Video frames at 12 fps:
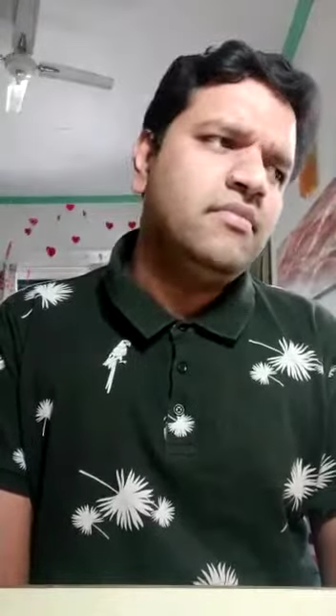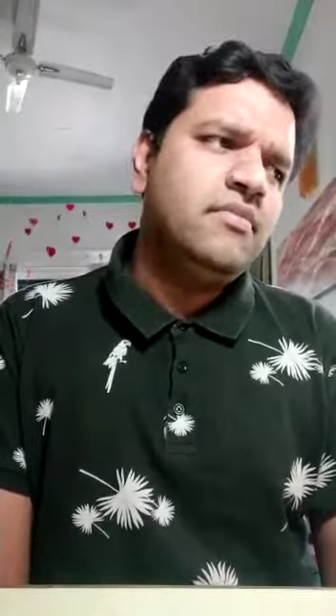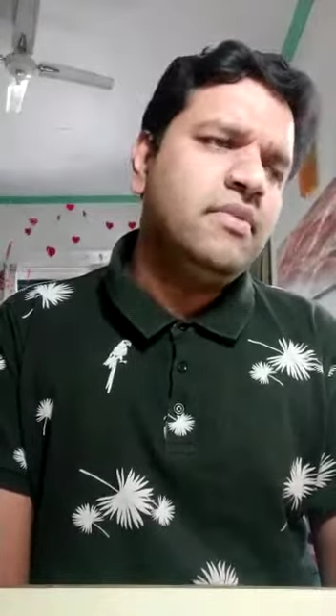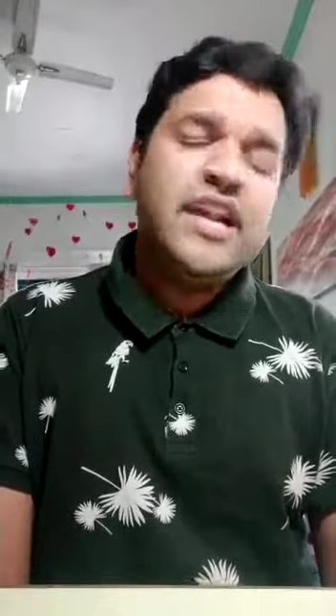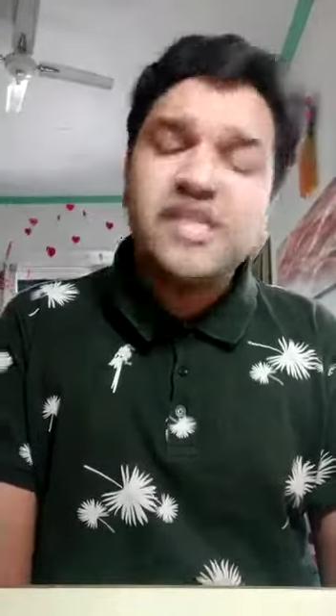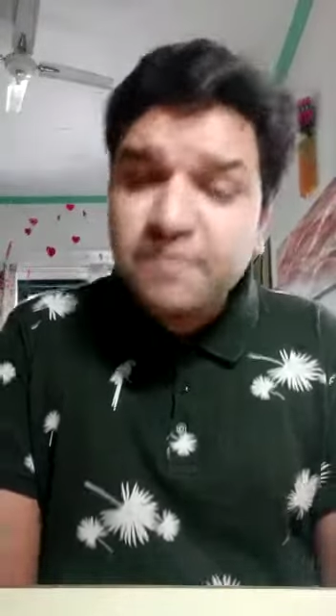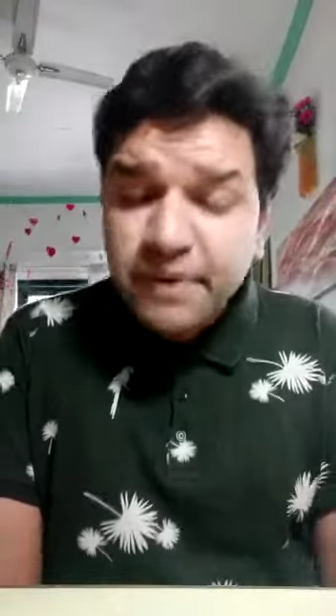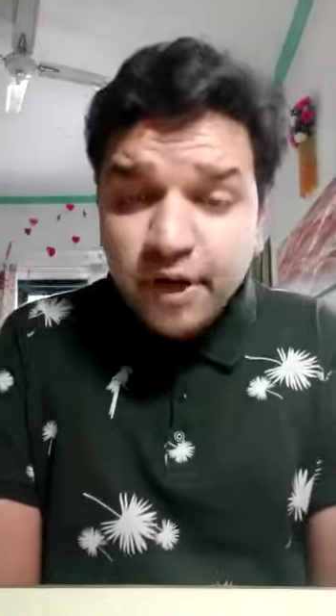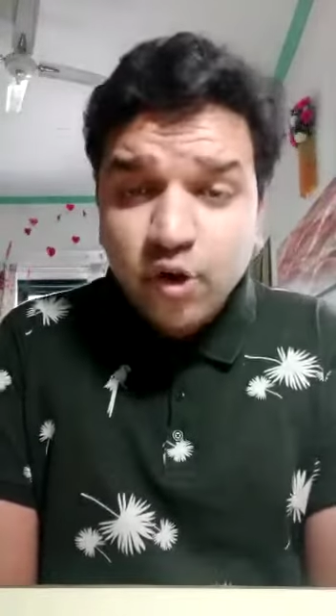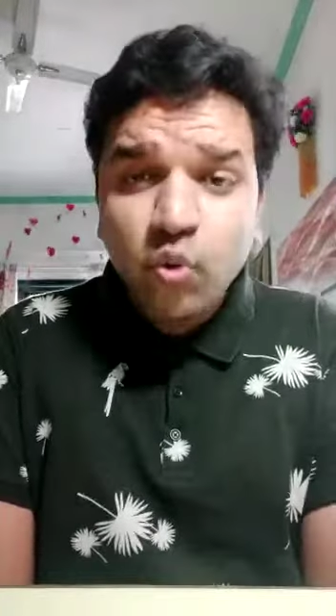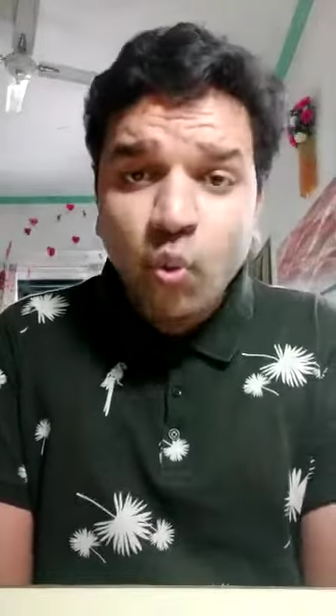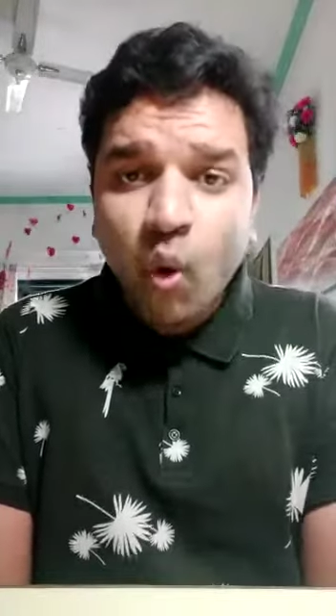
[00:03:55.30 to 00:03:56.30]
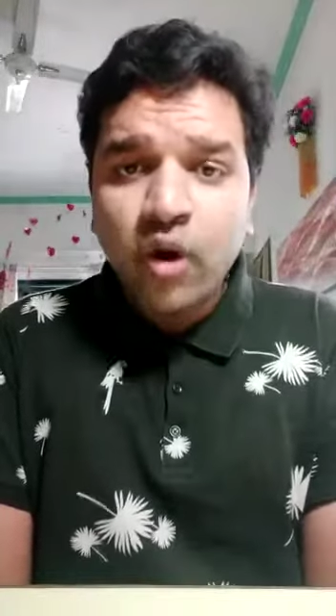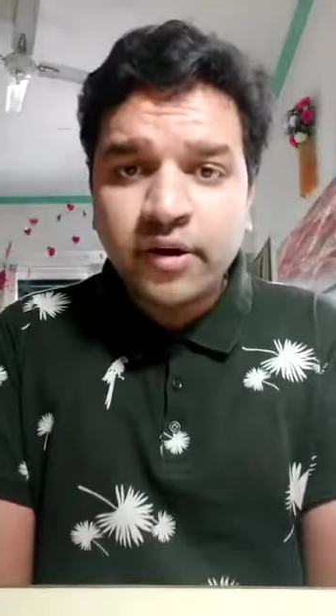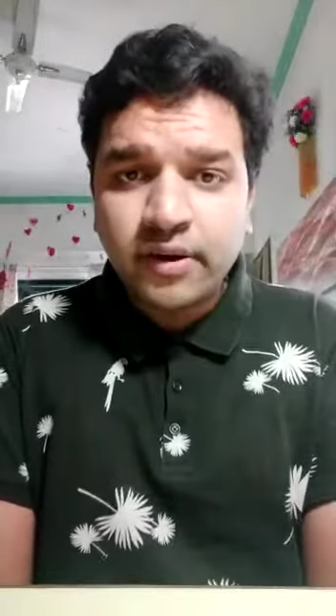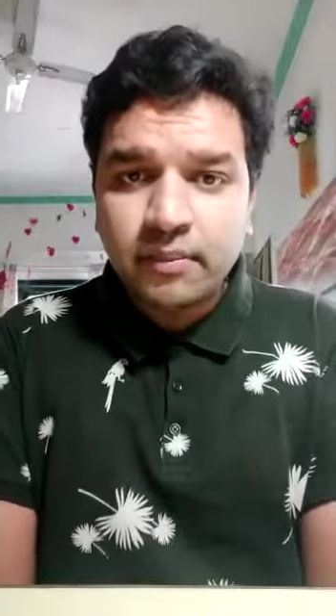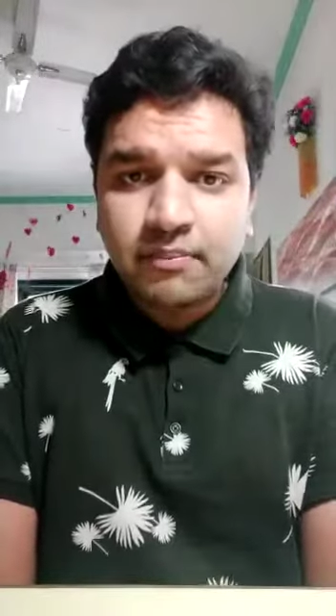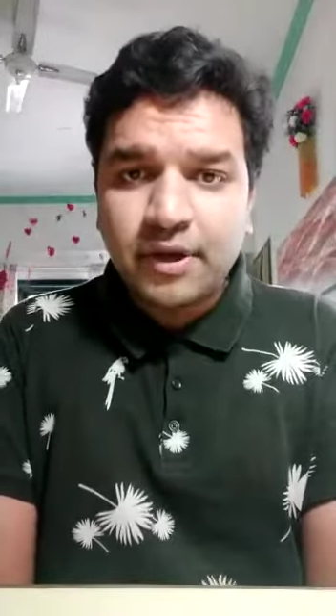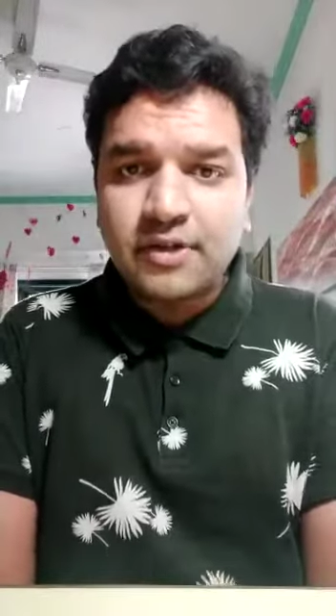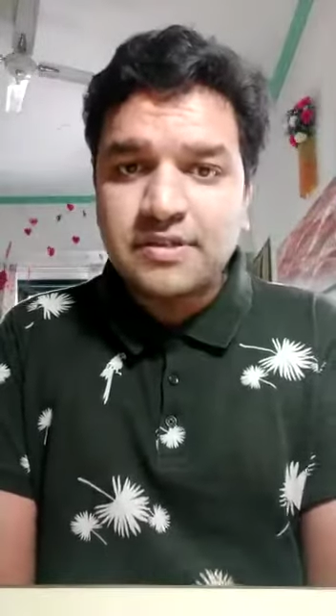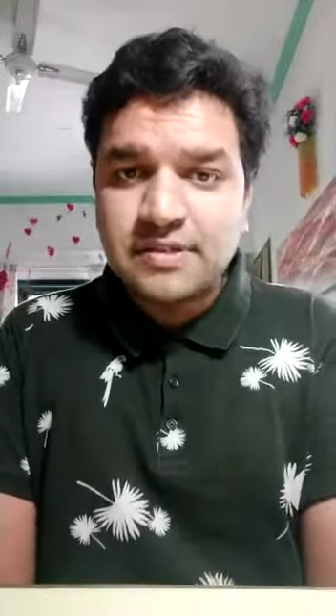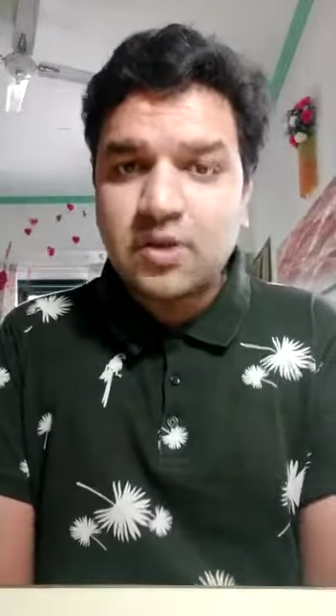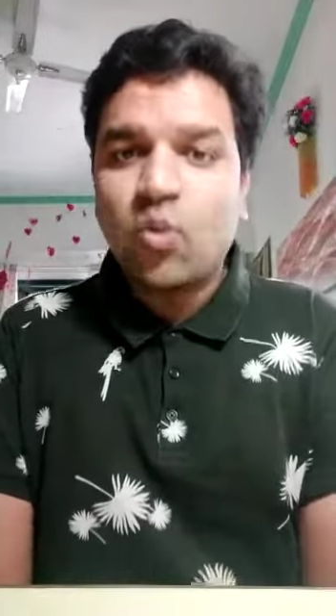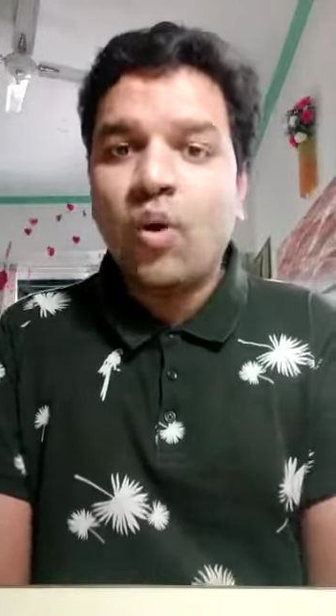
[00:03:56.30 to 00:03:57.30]
desperate to vote
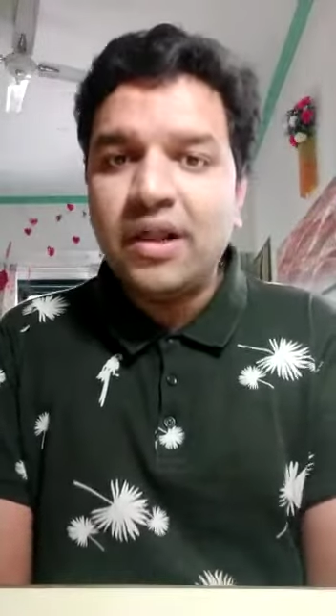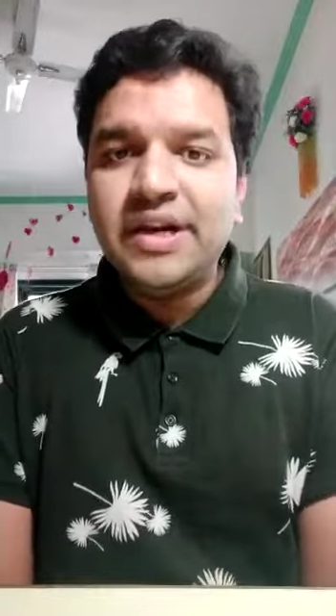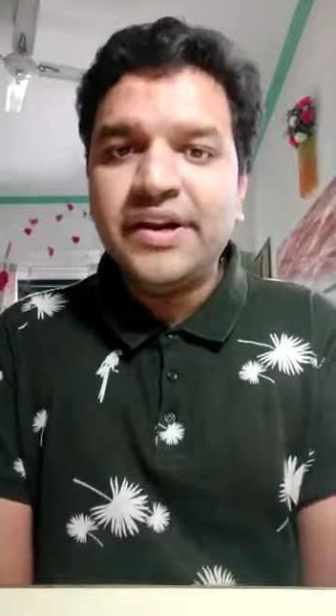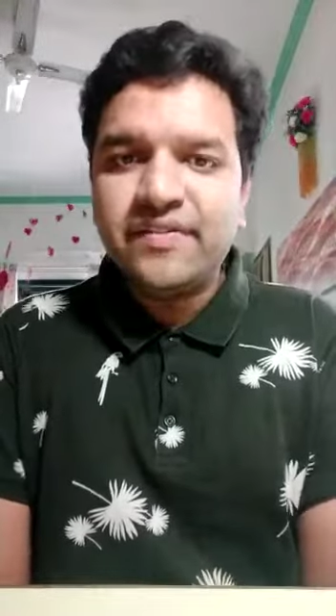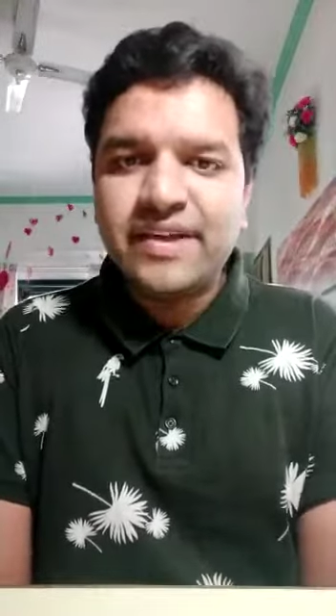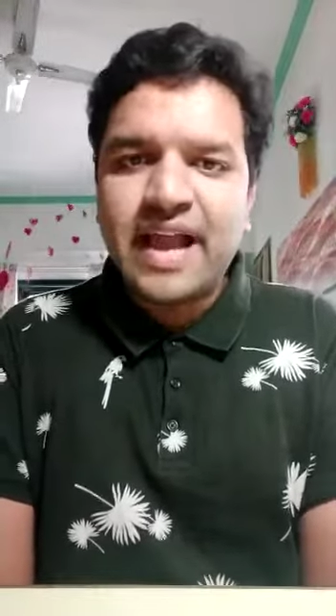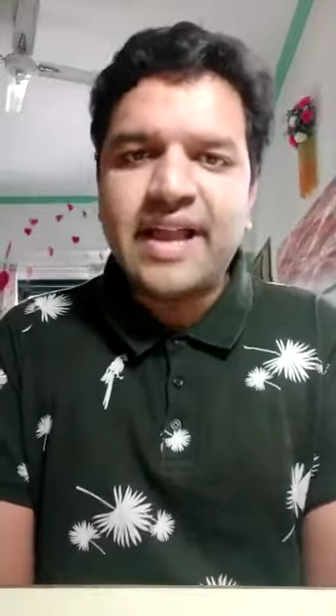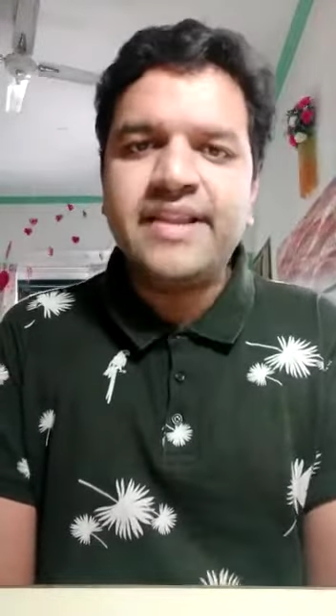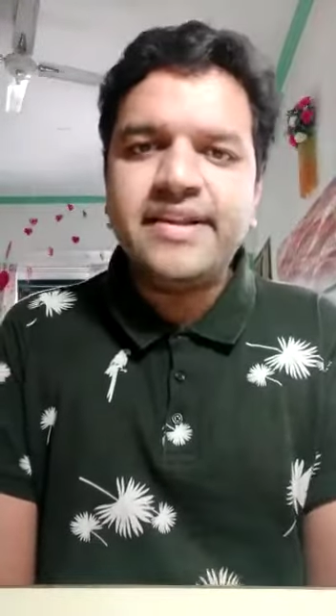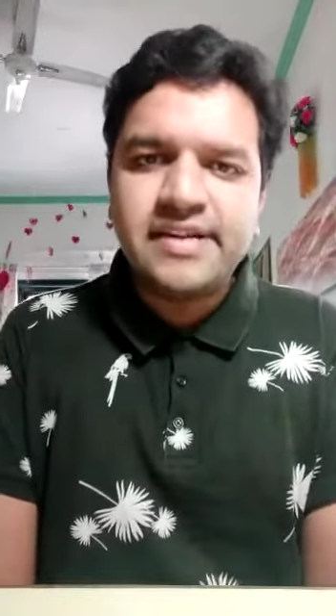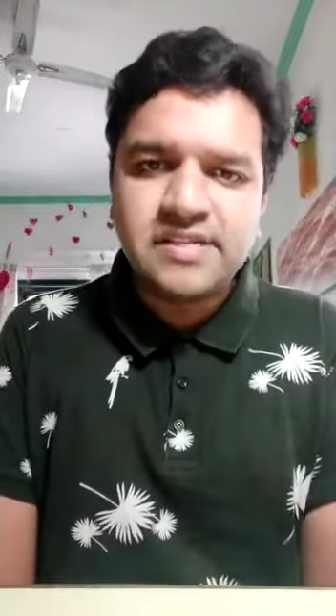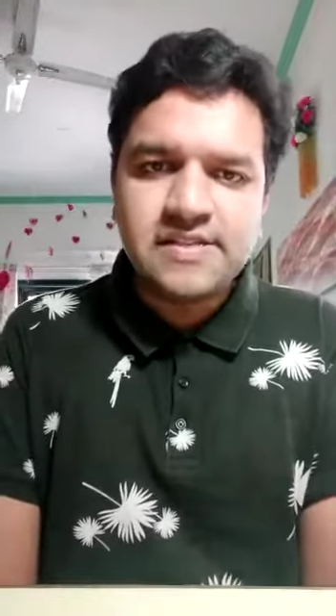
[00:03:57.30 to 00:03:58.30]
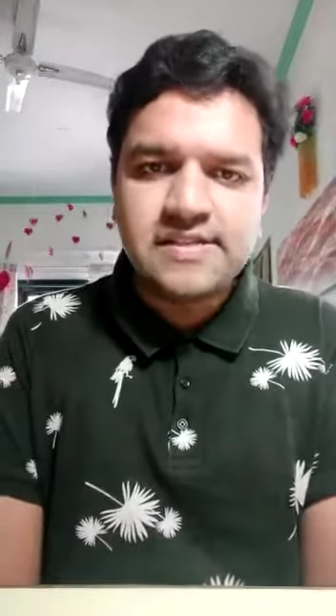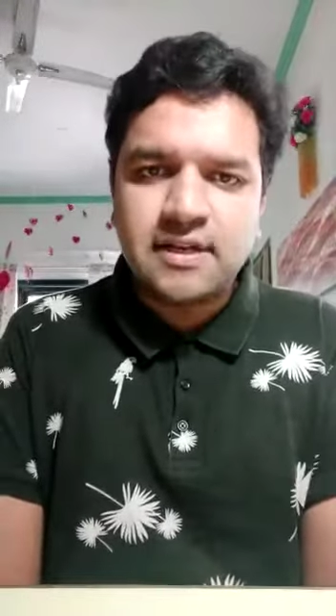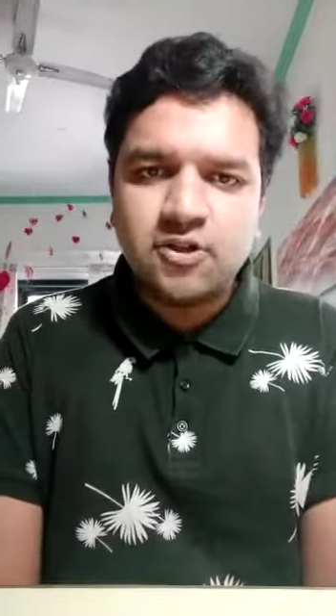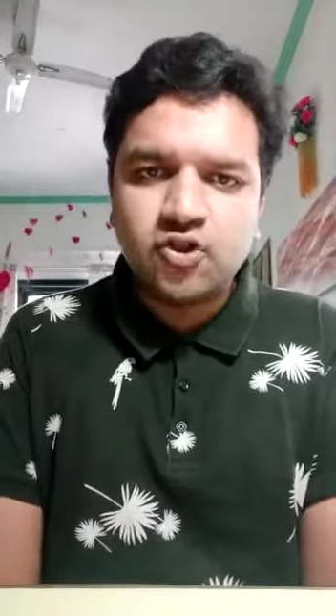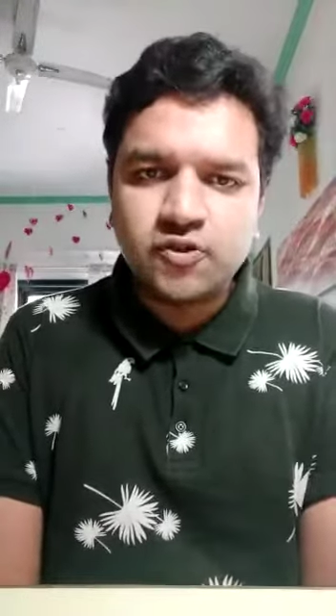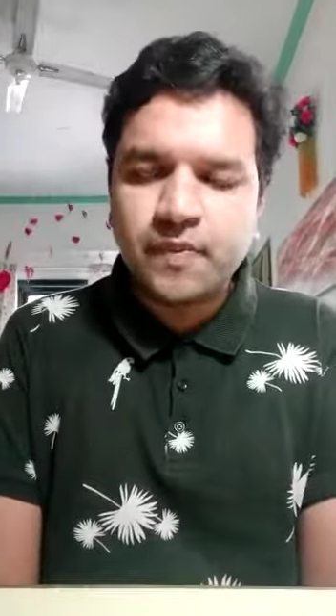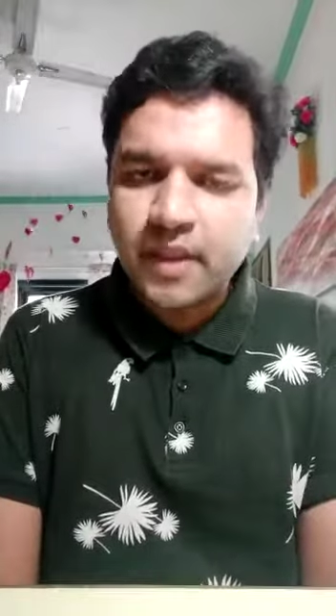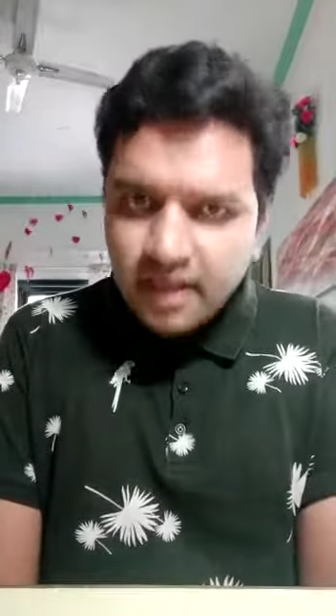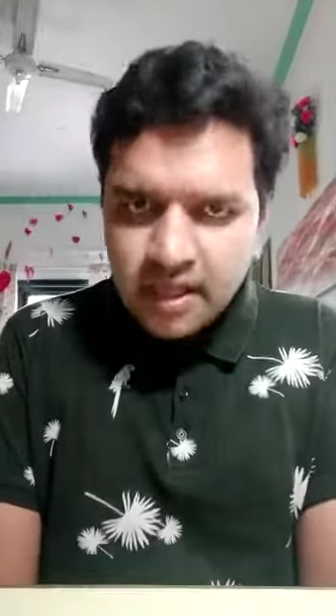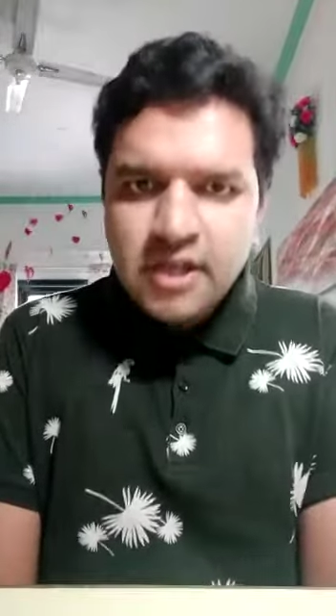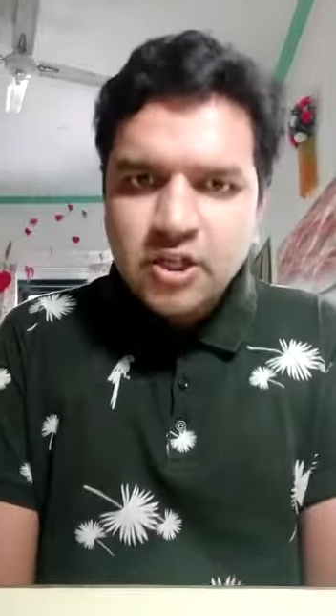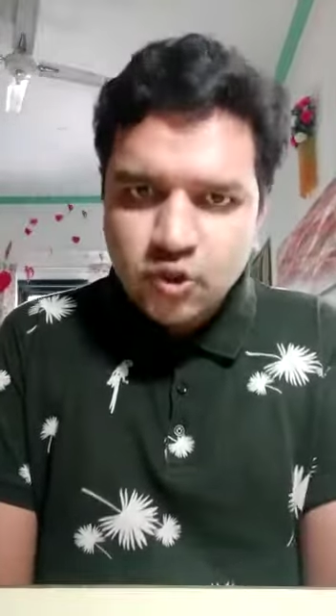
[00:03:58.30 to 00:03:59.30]
because the quality of the candidates is such.
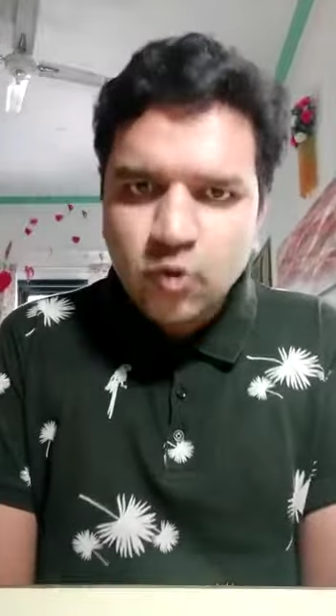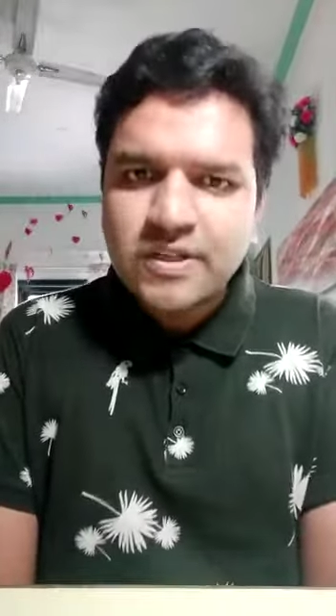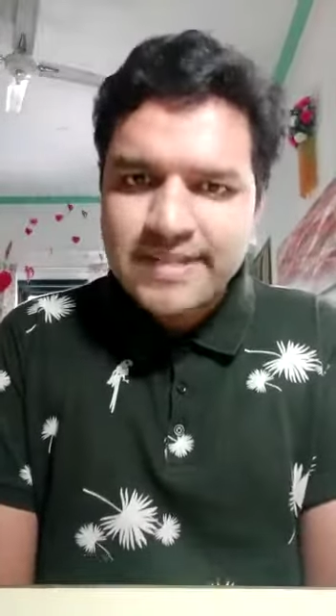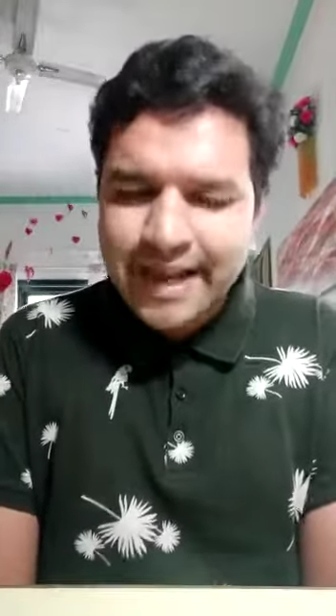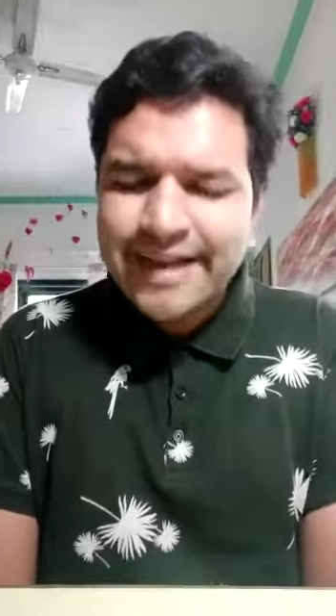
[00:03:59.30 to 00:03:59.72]
So the second